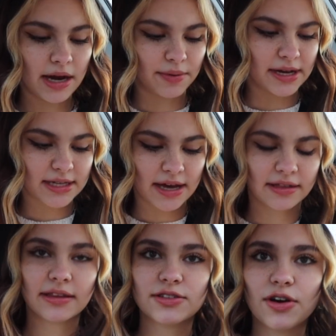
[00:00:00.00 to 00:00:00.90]
Anyways, I
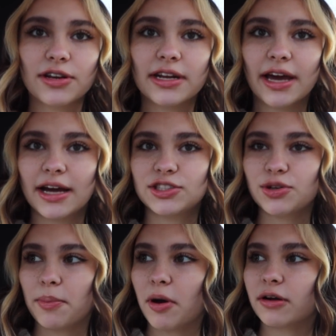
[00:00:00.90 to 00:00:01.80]
think that's all I need to catch
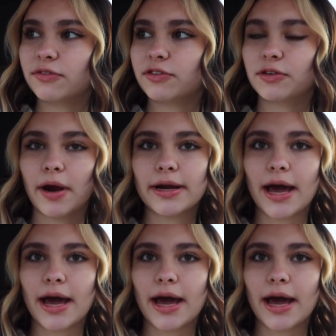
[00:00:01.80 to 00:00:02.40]
you up on for right